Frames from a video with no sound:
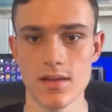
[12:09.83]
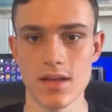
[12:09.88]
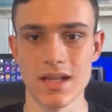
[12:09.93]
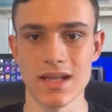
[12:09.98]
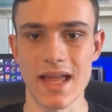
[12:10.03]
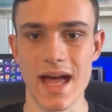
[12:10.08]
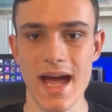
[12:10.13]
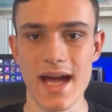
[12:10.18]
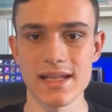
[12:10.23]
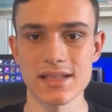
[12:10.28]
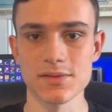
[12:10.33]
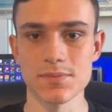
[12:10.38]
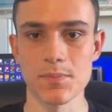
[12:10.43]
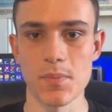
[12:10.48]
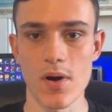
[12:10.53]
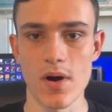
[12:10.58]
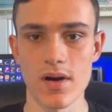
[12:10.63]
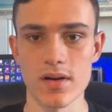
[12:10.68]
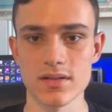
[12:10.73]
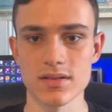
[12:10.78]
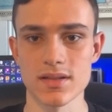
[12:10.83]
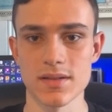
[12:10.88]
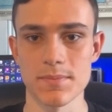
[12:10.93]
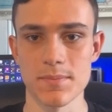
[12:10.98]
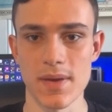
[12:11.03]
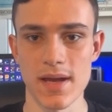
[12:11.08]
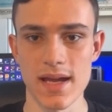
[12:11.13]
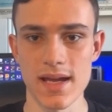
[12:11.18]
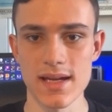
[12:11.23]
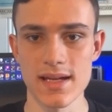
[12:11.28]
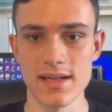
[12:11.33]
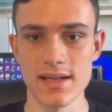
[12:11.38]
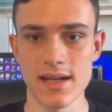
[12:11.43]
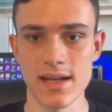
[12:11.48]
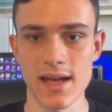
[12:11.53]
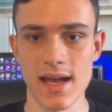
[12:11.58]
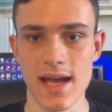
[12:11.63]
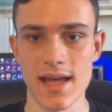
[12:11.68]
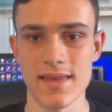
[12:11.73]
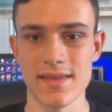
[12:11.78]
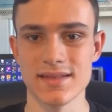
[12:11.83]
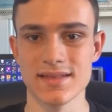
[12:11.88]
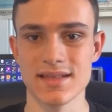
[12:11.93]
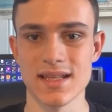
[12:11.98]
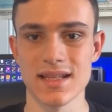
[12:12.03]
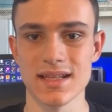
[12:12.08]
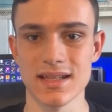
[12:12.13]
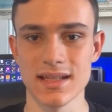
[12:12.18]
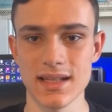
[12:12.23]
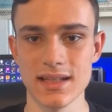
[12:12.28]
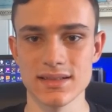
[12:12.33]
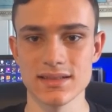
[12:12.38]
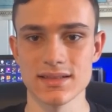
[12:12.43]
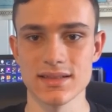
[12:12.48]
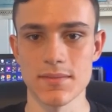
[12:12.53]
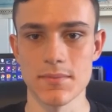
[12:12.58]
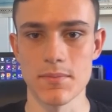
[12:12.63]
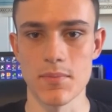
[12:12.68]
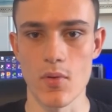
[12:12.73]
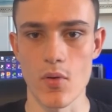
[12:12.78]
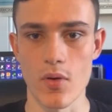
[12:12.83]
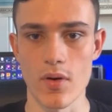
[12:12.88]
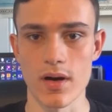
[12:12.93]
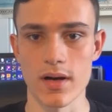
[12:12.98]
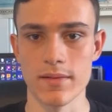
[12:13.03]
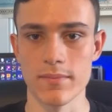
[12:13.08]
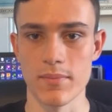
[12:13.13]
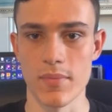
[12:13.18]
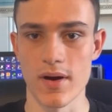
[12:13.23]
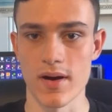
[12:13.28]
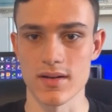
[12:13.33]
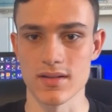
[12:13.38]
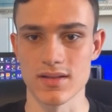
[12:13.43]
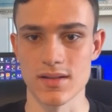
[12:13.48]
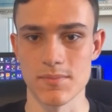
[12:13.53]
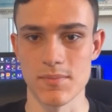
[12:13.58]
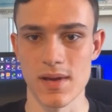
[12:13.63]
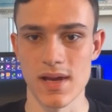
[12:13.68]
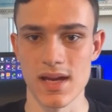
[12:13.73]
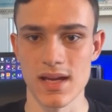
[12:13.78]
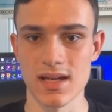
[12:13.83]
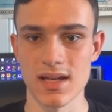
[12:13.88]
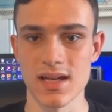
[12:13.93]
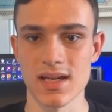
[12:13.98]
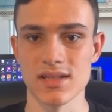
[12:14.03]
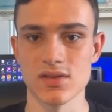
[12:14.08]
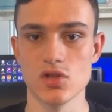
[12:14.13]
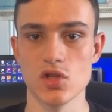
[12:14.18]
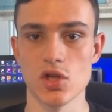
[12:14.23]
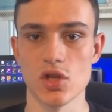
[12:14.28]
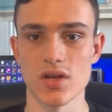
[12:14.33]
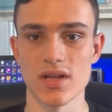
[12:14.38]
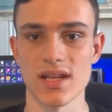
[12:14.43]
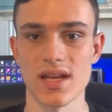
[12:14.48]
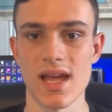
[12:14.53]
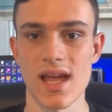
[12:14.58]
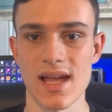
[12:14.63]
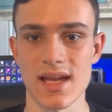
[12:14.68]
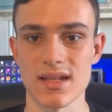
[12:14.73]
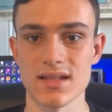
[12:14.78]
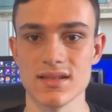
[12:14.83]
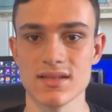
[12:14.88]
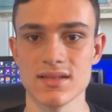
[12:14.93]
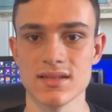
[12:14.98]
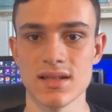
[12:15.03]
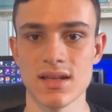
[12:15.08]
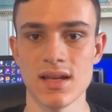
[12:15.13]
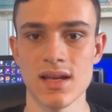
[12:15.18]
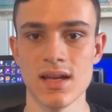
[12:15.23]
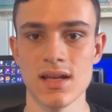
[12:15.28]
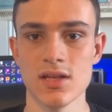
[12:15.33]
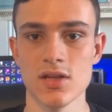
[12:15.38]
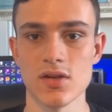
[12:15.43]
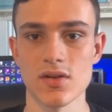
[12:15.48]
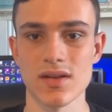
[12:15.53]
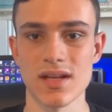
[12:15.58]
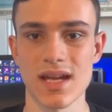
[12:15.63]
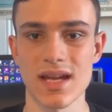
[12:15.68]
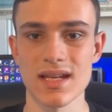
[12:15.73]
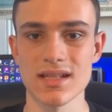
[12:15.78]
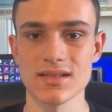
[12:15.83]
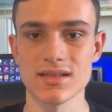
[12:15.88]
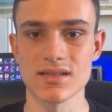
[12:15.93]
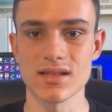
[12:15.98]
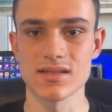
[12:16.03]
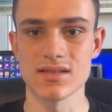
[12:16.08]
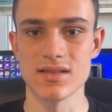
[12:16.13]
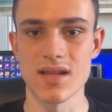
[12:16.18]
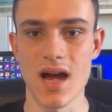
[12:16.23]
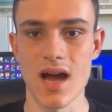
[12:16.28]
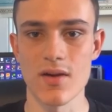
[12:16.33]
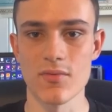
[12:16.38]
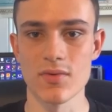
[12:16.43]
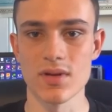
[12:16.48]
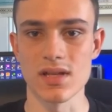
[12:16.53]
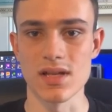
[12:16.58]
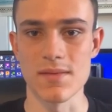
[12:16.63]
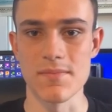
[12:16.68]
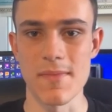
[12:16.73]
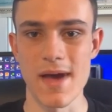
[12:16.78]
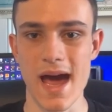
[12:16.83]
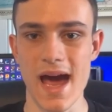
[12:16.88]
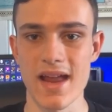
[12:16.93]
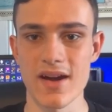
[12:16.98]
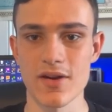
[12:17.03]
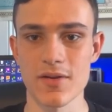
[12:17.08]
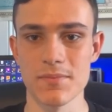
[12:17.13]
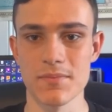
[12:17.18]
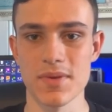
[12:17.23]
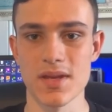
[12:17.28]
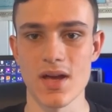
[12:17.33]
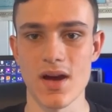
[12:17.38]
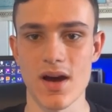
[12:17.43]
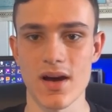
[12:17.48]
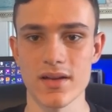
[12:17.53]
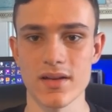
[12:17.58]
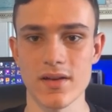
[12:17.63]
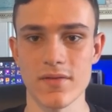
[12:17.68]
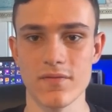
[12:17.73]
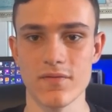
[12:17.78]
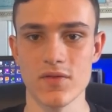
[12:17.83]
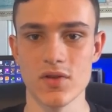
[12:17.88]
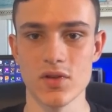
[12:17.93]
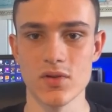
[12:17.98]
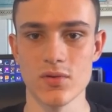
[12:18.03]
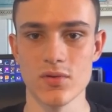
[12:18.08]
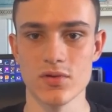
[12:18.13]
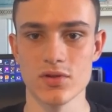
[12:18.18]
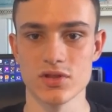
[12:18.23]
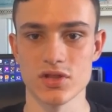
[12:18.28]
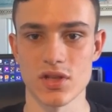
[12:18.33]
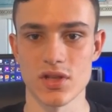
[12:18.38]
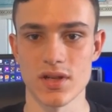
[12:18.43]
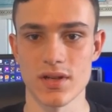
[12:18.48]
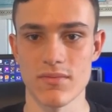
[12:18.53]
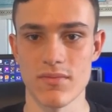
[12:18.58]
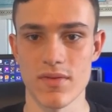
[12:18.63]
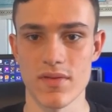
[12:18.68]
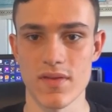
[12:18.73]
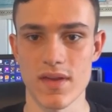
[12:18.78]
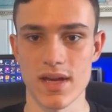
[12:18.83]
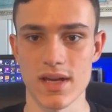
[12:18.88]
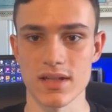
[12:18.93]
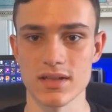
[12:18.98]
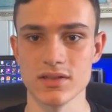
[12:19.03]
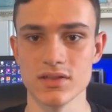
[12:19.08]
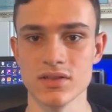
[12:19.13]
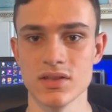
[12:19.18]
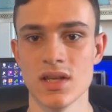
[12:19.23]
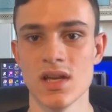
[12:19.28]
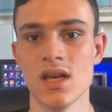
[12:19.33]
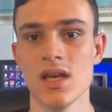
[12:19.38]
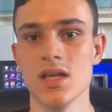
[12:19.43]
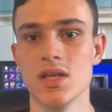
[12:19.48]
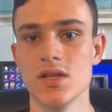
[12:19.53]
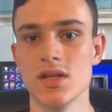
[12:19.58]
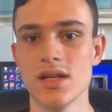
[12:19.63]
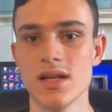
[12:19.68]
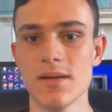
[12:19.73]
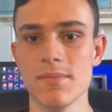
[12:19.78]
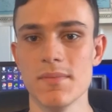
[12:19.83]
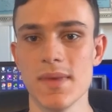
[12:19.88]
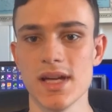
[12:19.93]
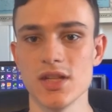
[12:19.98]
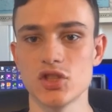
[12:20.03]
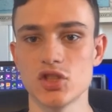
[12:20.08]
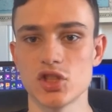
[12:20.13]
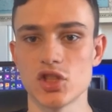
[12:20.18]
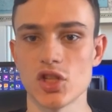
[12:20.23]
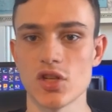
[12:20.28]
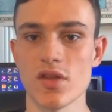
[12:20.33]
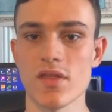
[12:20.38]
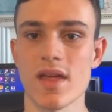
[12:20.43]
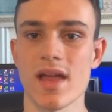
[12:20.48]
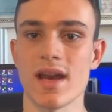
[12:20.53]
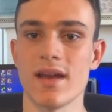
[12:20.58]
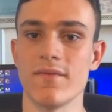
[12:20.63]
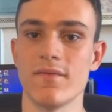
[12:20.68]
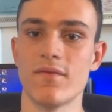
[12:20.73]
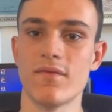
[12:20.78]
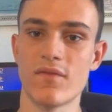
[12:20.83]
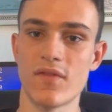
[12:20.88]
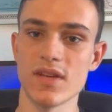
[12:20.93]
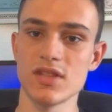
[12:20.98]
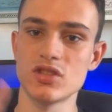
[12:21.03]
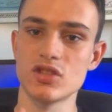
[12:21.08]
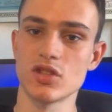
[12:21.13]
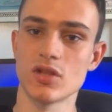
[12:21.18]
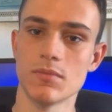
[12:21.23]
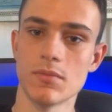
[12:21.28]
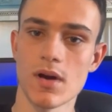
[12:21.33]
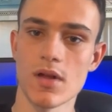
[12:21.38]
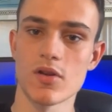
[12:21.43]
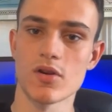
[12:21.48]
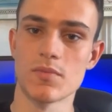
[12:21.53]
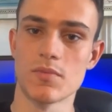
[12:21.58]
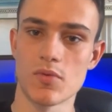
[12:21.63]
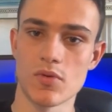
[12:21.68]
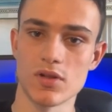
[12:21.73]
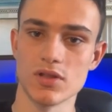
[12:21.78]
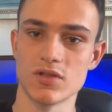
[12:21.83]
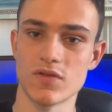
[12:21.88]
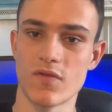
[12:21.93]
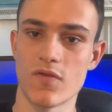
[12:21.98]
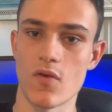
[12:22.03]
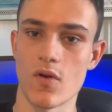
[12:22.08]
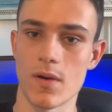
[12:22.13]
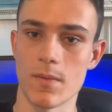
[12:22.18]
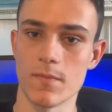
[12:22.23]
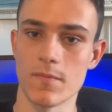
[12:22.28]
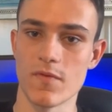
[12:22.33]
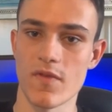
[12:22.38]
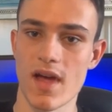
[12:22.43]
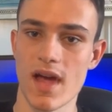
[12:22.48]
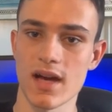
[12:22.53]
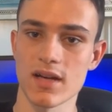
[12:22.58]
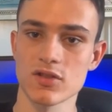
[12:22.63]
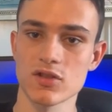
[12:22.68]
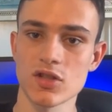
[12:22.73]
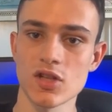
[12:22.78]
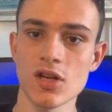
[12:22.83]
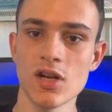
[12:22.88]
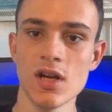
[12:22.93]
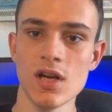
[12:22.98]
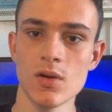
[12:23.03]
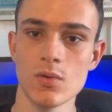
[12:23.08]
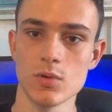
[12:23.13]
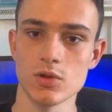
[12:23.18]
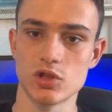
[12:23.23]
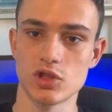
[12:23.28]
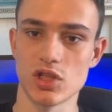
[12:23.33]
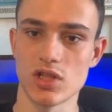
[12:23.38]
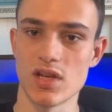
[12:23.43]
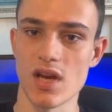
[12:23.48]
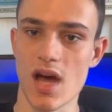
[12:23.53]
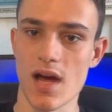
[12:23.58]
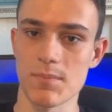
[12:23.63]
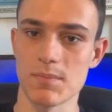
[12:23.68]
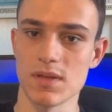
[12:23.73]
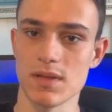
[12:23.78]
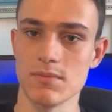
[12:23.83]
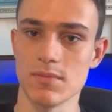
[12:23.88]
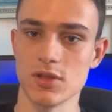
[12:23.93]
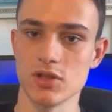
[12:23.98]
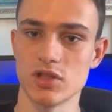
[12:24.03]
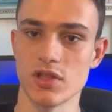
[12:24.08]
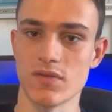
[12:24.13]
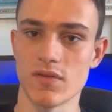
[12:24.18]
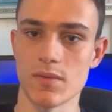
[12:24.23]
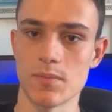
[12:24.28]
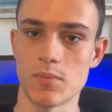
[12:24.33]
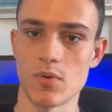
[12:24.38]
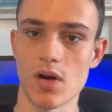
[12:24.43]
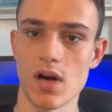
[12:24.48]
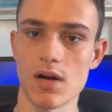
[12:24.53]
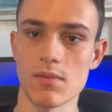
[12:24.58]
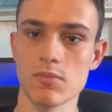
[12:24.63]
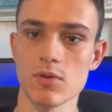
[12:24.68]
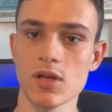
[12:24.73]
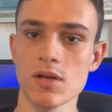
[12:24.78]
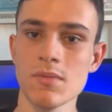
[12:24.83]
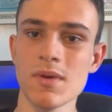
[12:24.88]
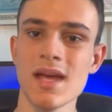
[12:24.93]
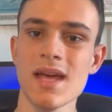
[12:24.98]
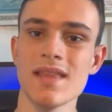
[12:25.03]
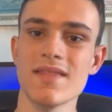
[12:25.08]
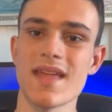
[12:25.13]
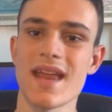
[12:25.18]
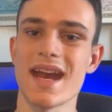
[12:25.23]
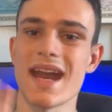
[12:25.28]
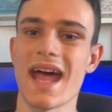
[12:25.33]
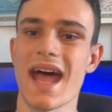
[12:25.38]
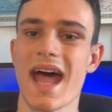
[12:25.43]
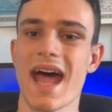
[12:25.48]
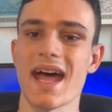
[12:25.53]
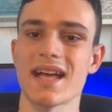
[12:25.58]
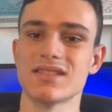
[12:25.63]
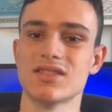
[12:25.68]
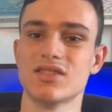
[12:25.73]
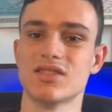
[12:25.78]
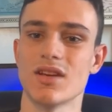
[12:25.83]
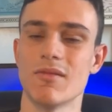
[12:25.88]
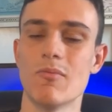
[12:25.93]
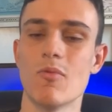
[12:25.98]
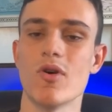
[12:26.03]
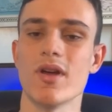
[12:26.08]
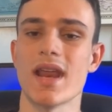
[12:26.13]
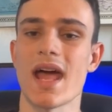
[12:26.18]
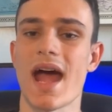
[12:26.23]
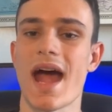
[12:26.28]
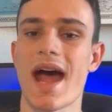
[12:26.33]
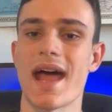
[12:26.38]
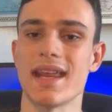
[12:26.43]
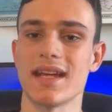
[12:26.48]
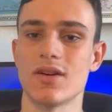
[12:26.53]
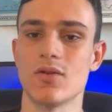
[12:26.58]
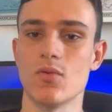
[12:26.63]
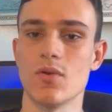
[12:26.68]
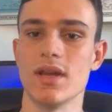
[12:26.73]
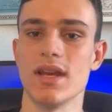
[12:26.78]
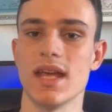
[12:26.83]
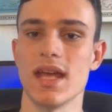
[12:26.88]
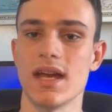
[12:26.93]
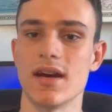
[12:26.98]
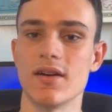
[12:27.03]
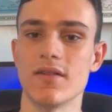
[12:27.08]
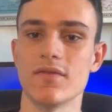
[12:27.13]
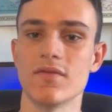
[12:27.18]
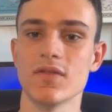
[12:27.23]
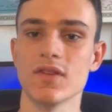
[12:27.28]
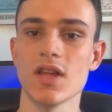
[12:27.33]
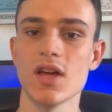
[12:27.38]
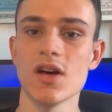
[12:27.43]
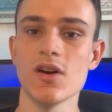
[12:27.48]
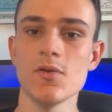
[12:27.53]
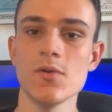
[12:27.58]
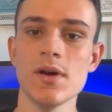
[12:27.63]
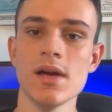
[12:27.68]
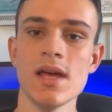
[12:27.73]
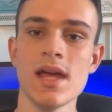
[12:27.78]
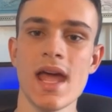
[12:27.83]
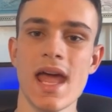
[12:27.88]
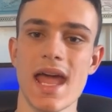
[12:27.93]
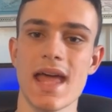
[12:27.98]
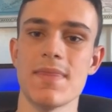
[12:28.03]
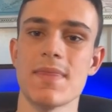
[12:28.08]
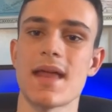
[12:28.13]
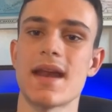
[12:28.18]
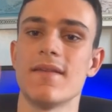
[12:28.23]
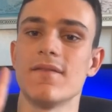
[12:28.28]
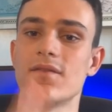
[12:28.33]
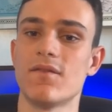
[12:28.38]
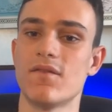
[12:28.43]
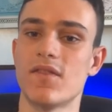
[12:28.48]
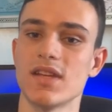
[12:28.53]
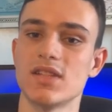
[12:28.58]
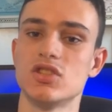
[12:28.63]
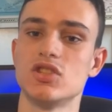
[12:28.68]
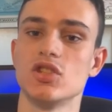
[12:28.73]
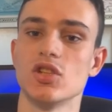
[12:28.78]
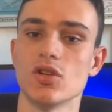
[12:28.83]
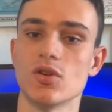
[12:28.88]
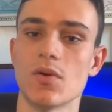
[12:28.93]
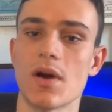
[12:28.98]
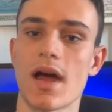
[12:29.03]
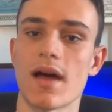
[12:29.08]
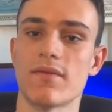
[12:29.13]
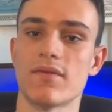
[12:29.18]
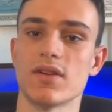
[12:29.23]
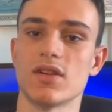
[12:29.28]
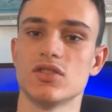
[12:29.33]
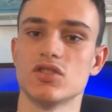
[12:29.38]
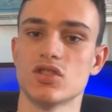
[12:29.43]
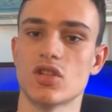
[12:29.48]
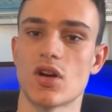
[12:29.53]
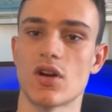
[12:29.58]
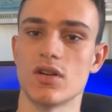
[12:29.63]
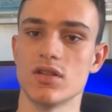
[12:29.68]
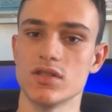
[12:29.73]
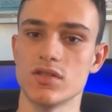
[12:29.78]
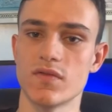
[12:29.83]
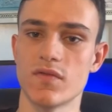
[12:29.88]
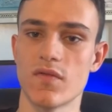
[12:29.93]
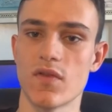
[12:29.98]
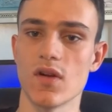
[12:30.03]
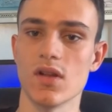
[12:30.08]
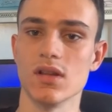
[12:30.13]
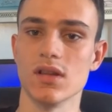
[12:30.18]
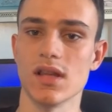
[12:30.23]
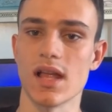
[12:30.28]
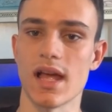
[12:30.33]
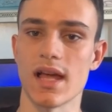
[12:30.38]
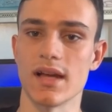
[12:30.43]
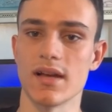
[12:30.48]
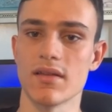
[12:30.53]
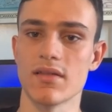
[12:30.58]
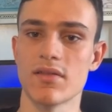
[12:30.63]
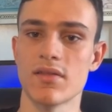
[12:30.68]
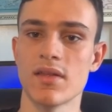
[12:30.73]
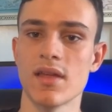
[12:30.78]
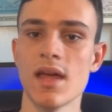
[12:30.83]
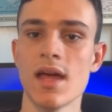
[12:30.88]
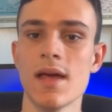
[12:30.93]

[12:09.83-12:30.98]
The last part to pick, and it's the least important part to pick, is your case. Your case does not really matter beyond a few certain things. You need to make sure that it fits your motherboard's form factor, which should not be much of a problem, that it has somewhat adequate airflow, and that it fits your graphics card's full length.